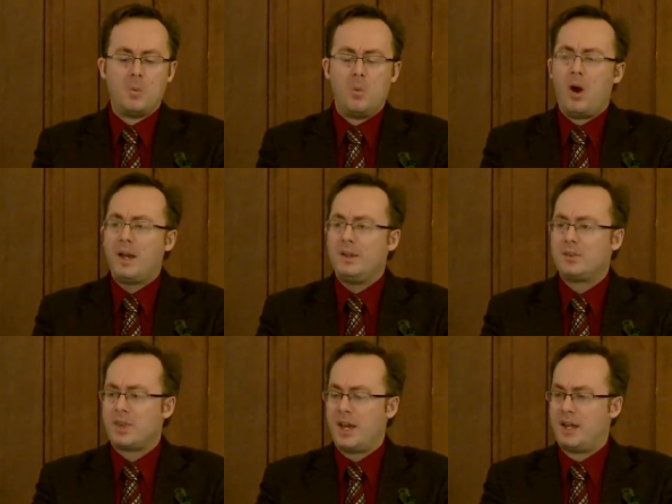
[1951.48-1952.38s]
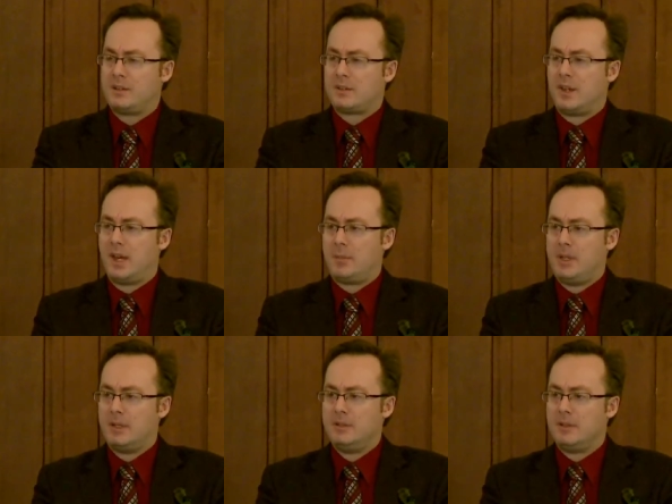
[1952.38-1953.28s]
Why is that a
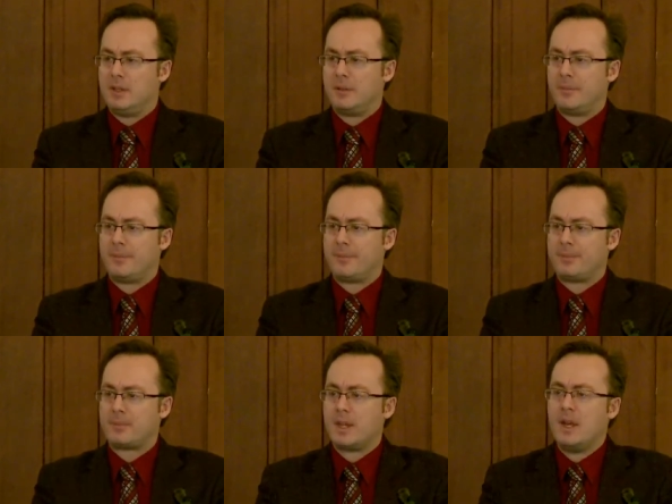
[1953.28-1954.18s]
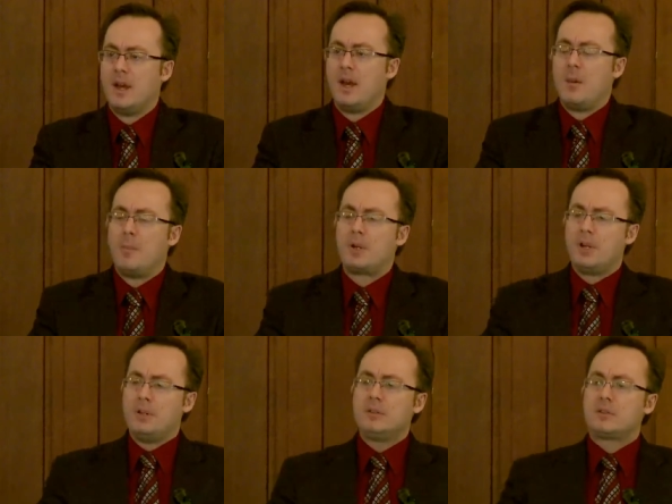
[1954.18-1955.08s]
happy ending?
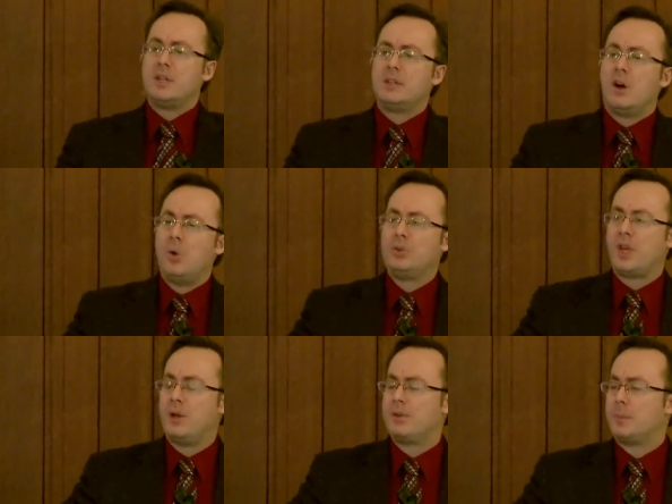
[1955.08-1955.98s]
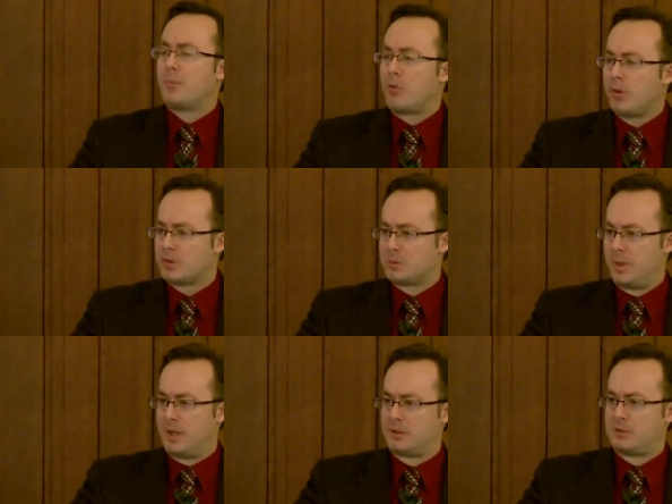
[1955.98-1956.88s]
Because it holds out the
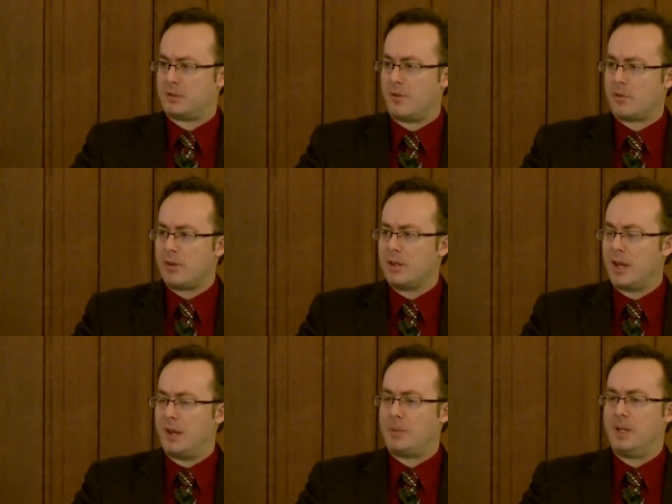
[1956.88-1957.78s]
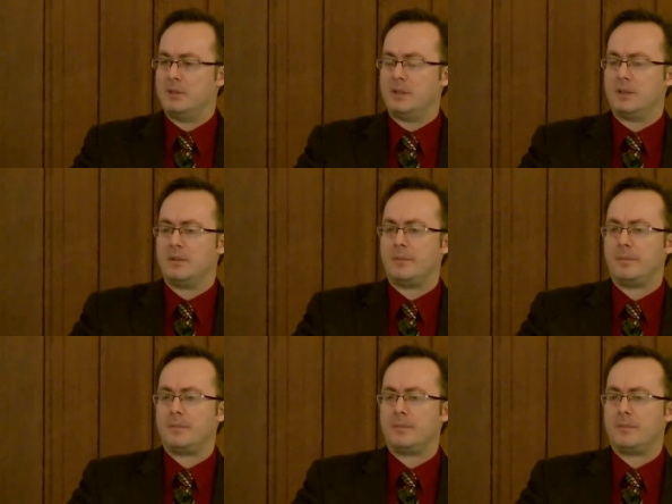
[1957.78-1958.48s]
prospect of a real happy ending.